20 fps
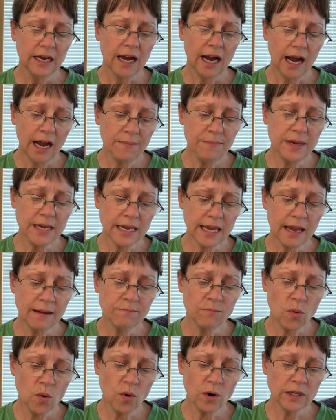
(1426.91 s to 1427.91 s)
I became
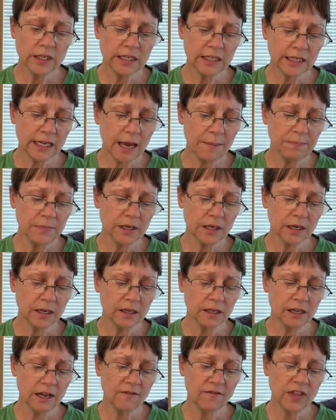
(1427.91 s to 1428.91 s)
more
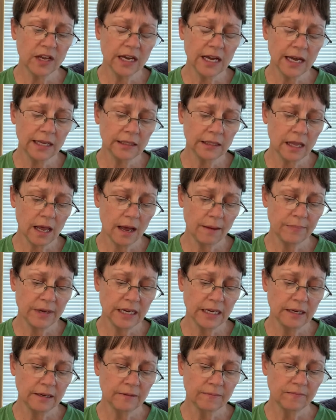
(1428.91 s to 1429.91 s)
skeptical of the gun lobby.